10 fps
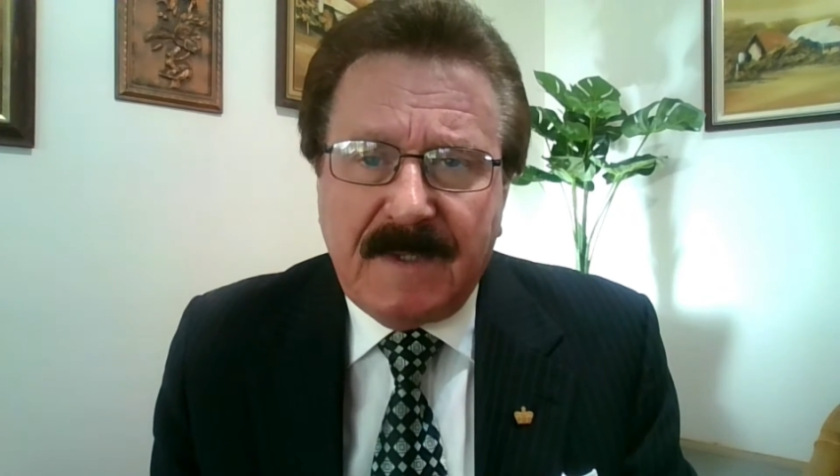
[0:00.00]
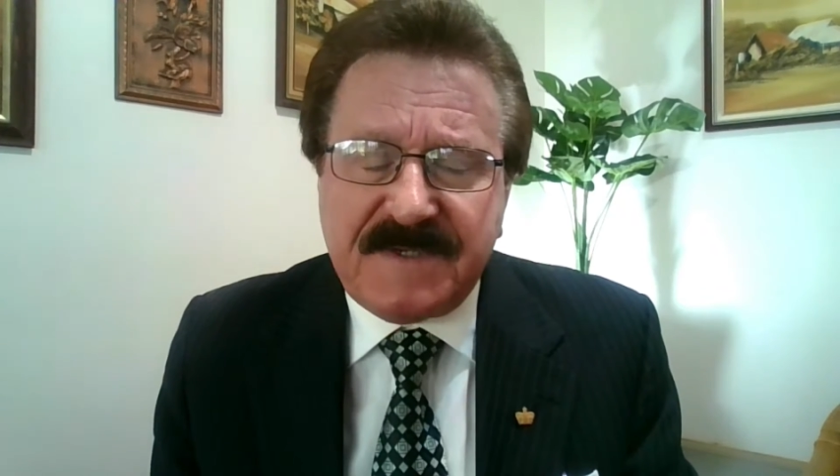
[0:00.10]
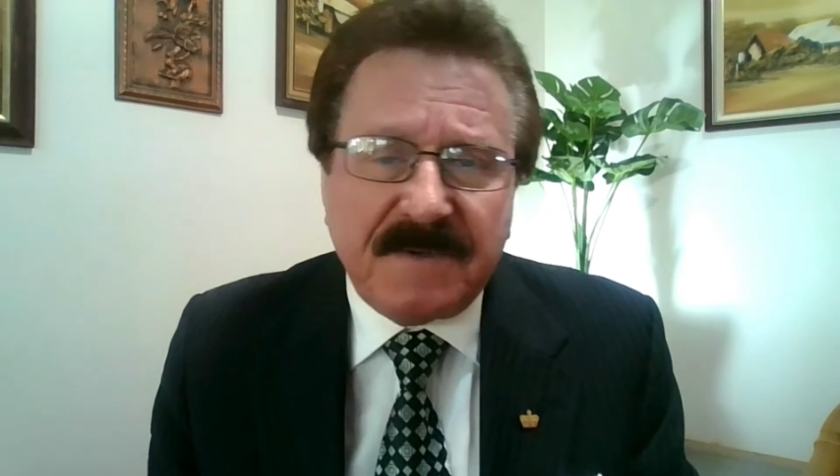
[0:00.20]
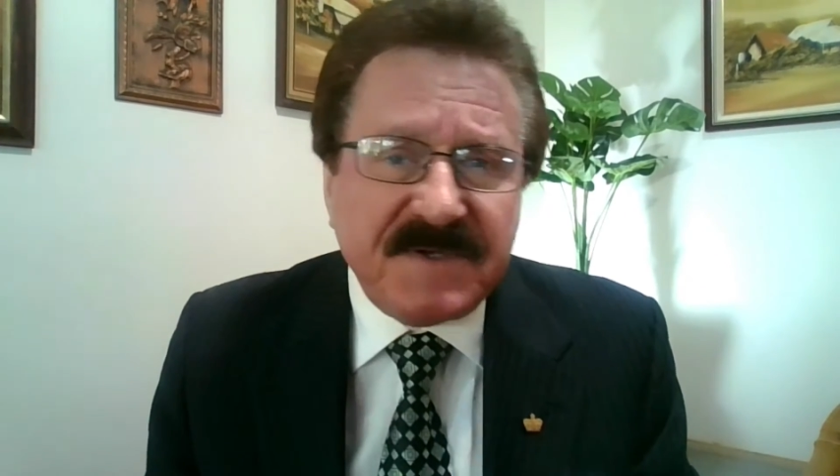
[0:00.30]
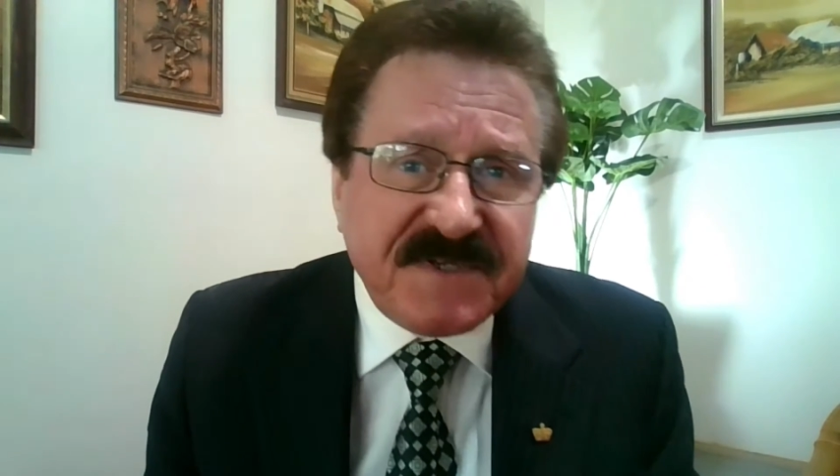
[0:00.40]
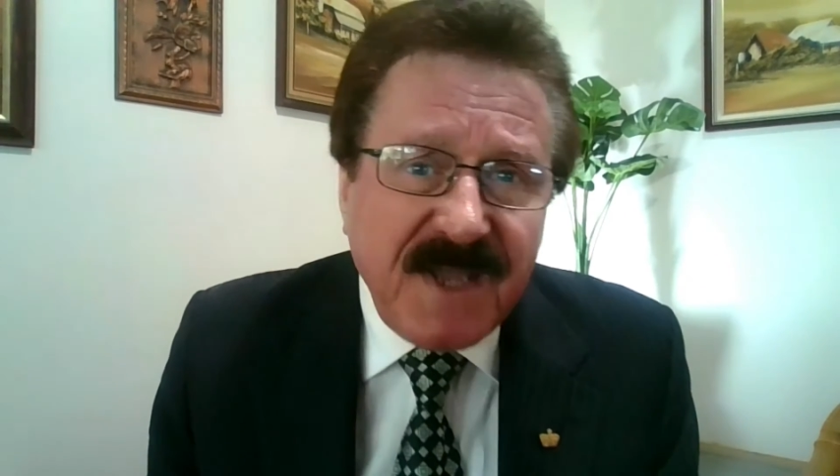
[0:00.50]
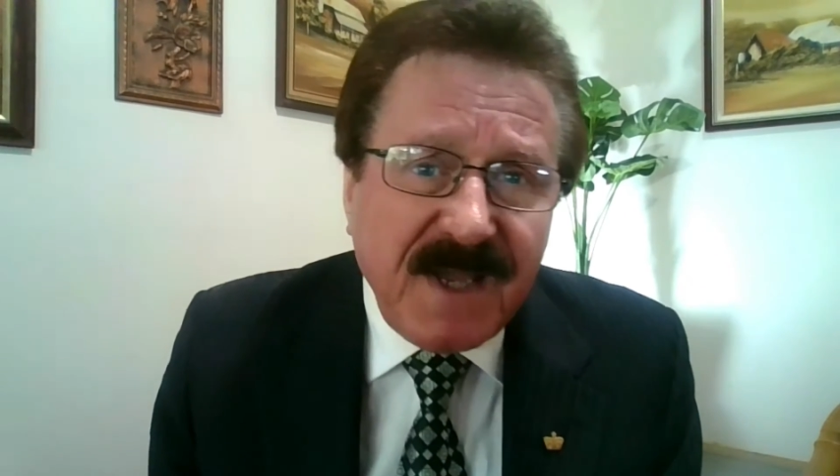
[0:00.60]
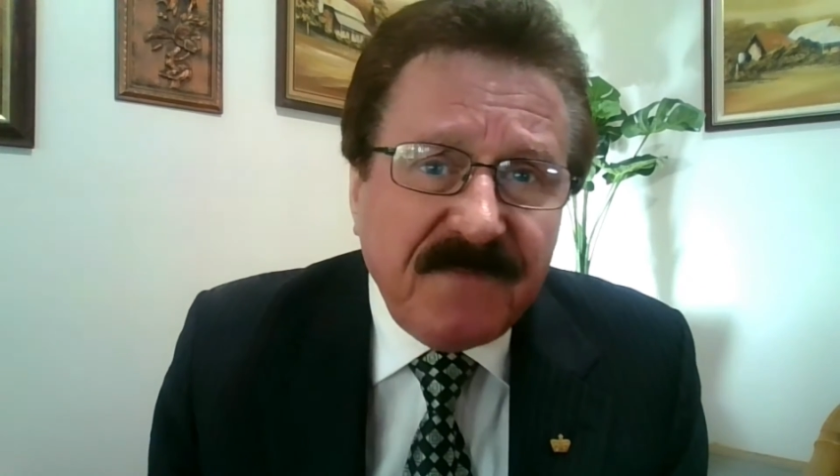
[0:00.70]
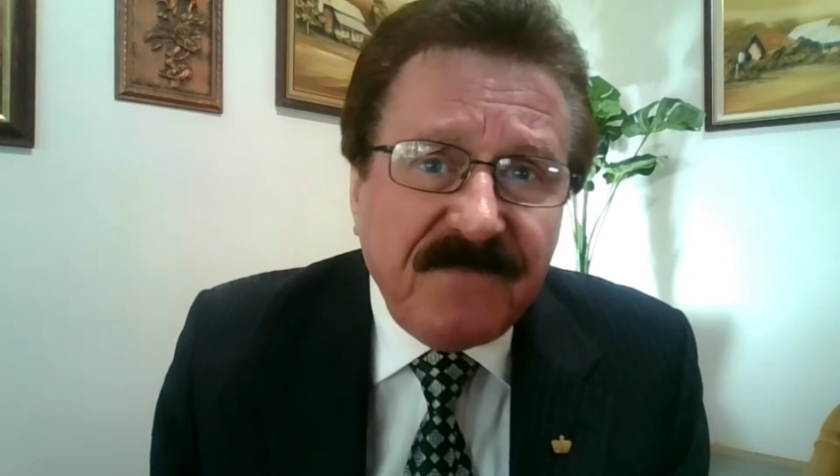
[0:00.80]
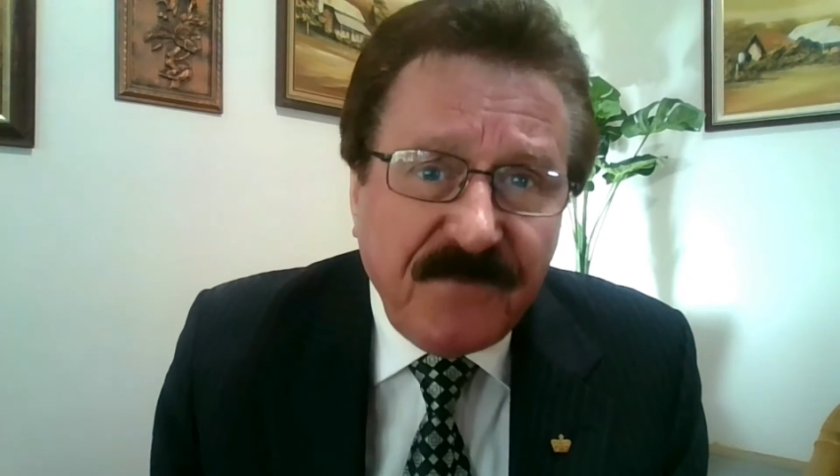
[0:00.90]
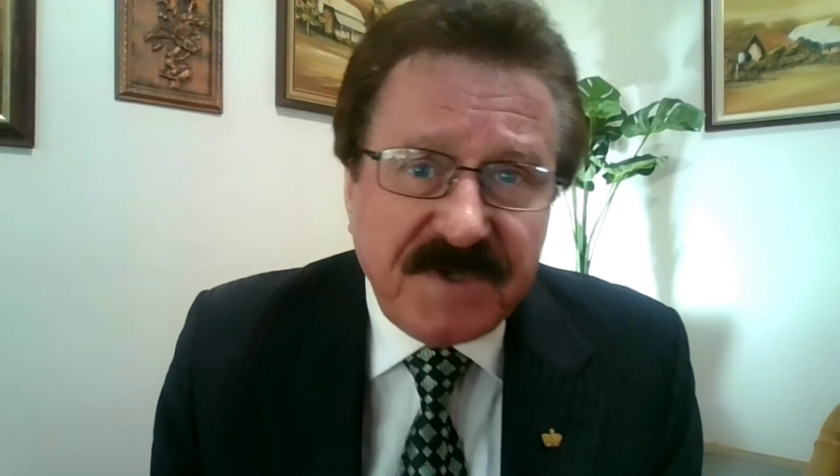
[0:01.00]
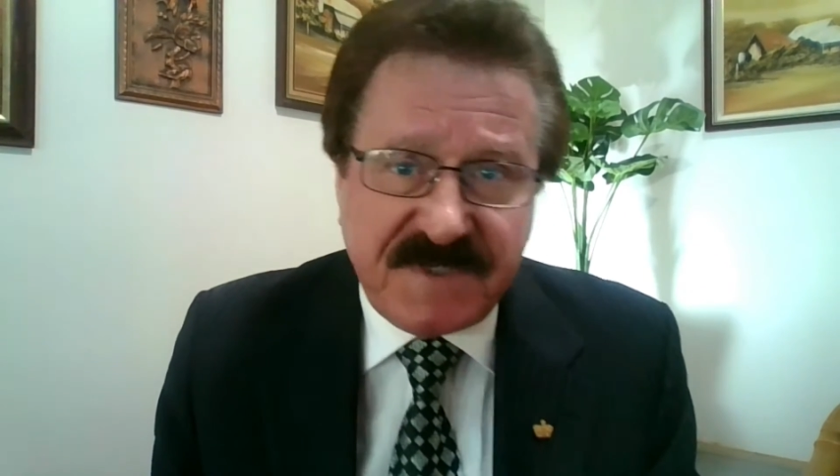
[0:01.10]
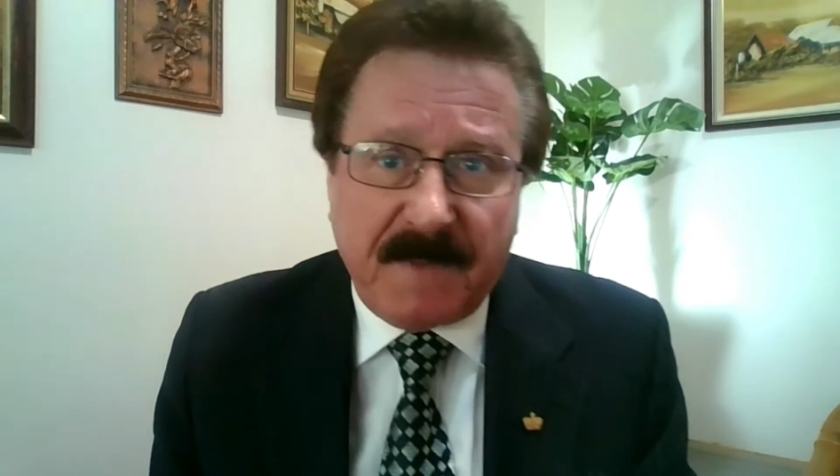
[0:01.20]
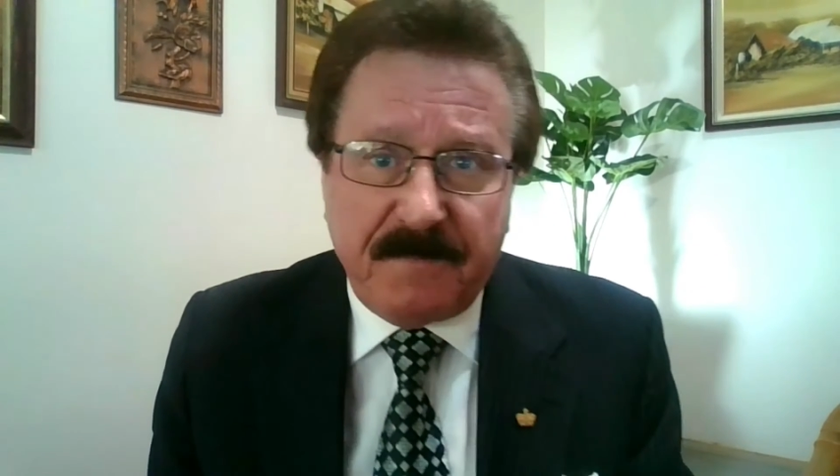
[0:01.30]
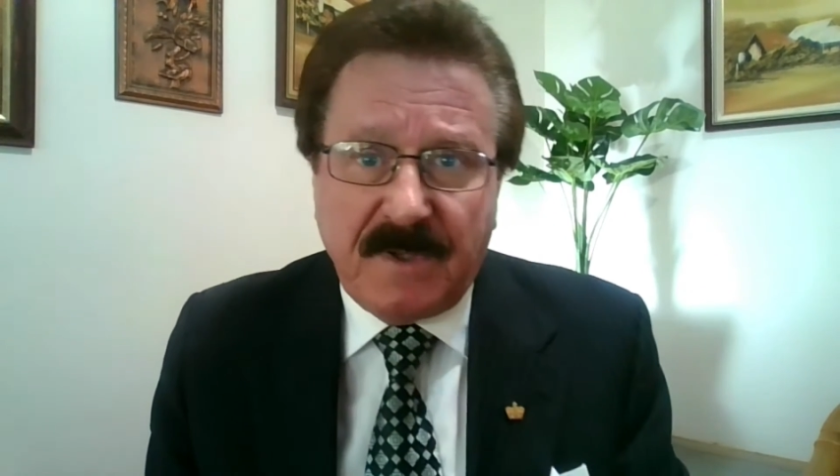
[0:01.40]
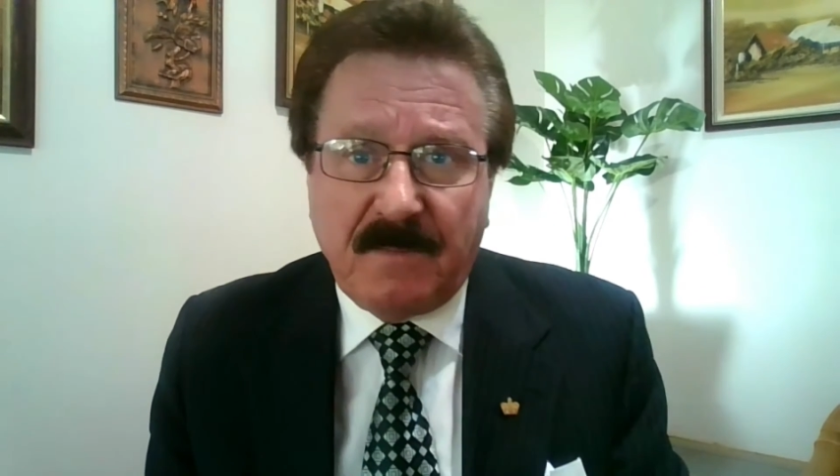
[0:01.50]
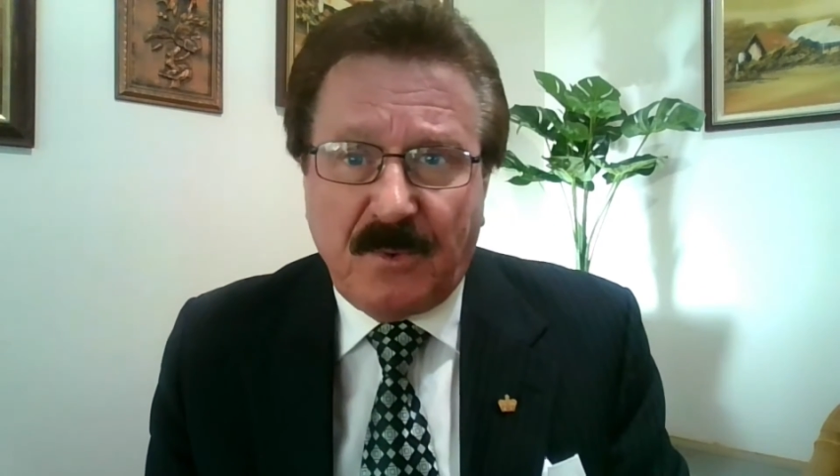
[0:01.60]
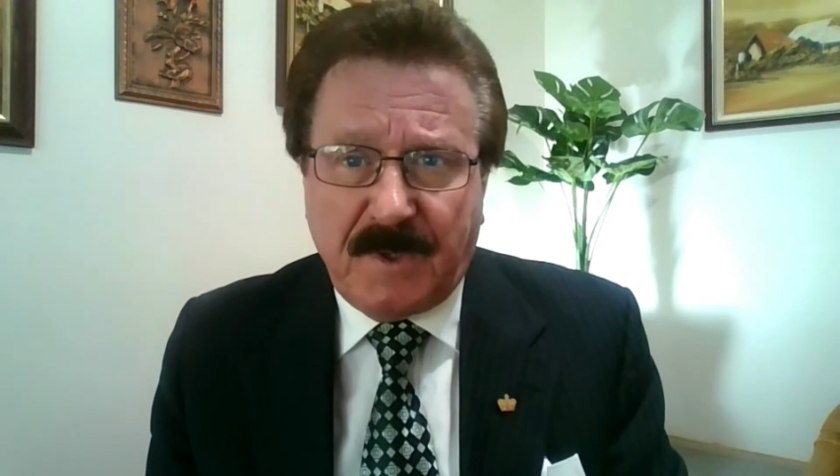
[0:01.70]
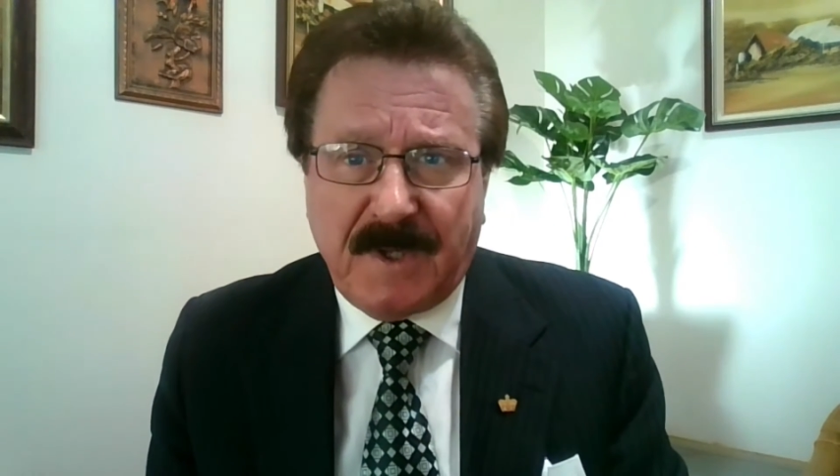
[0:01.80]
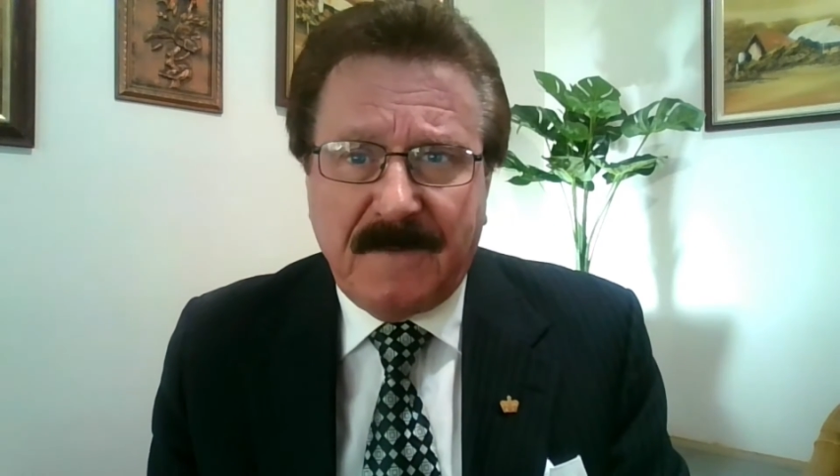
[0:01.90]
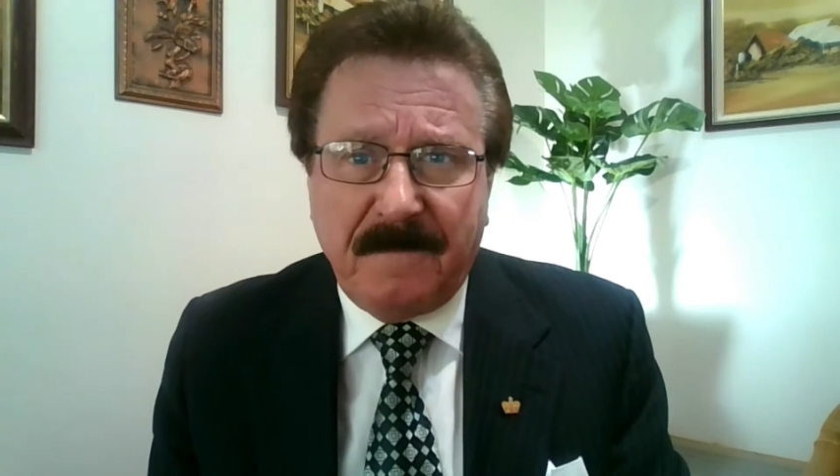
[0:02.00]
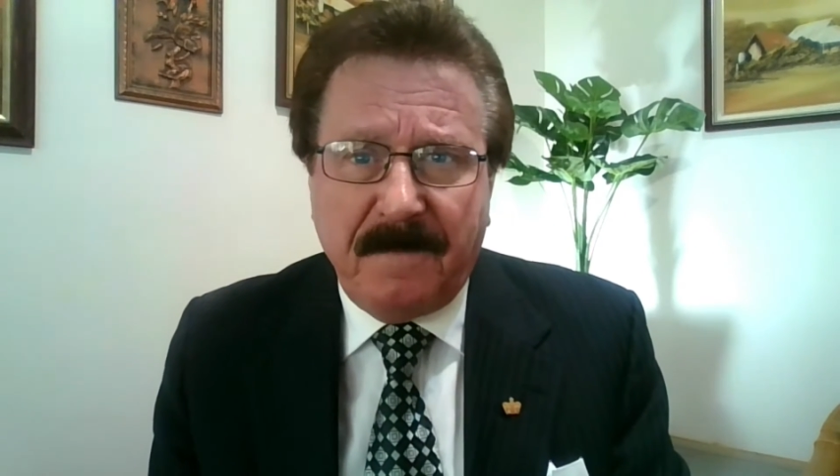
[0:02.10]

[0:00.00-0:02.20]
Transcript: So start first up in the morning.